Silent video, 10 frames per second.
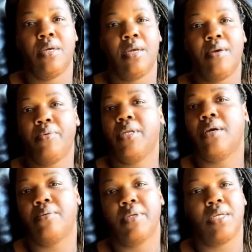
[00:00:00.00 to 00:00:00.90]
And we
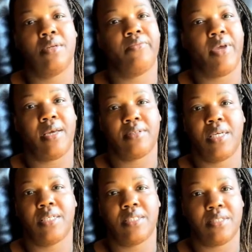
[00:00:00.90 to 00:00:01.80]
know we need a
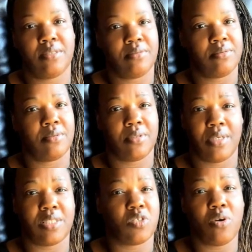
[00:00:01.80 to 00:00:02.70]
foundation,
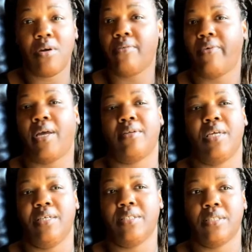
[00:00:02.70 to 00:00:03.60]
a strong
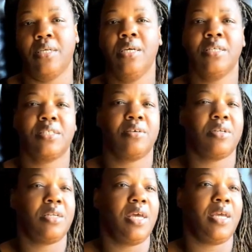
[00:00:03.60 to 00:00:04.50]
foundation. So
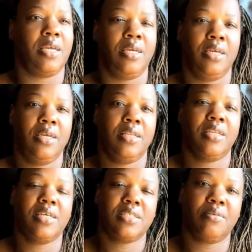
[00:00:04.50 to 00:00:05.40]
today,
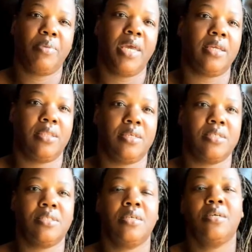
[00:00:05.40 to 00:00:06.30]
let's unpack this.
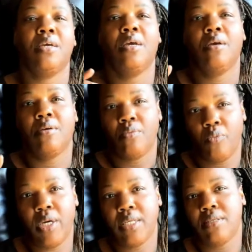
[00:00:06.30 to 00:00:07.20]

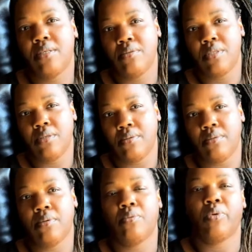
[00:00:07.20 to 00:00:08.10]
What do you do
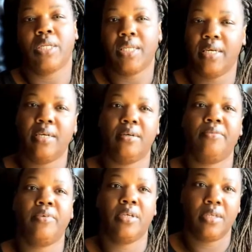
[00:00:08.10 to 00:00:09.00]
when love
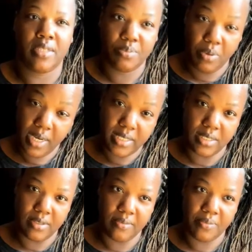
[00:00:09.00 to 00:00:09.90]
is present,
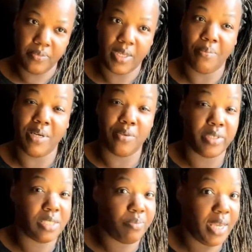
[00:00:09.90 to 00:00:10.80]
but
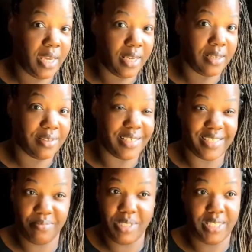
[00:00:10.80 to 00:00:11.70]
respect is
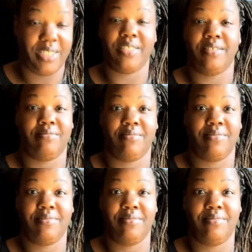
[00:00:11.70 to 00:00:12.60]
missing?
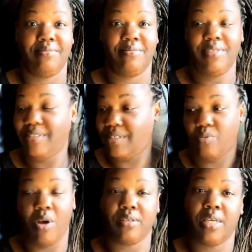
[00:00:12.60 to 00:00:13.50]
Just
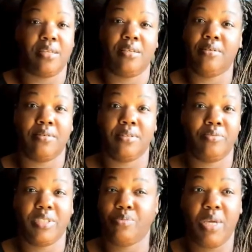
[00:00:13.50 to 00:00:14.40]
walk out the door. The
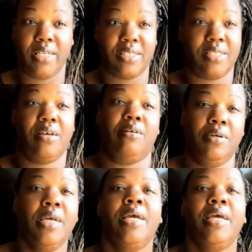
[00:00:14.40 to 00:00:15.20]
respect is gone.